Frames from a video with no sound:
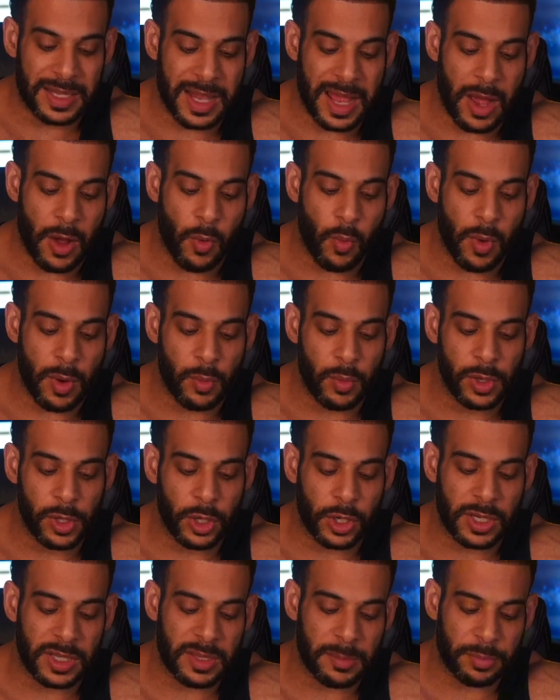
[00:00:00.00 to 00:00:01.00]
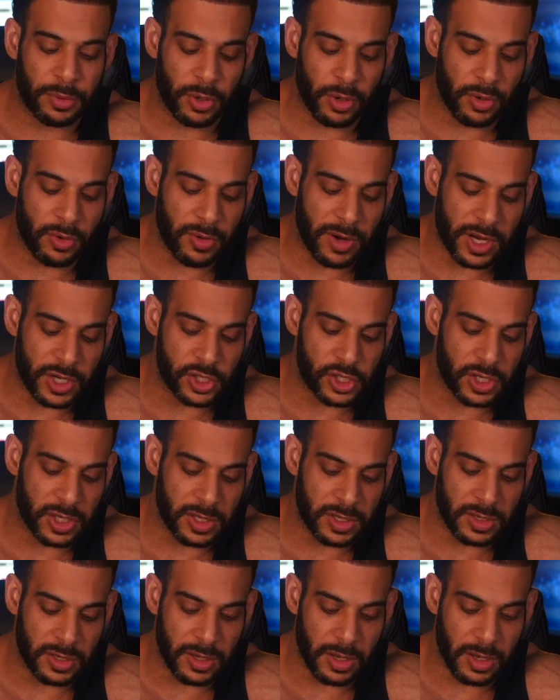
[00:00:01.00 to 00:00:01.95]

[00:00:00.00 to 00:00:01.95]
Now, when we look at the progression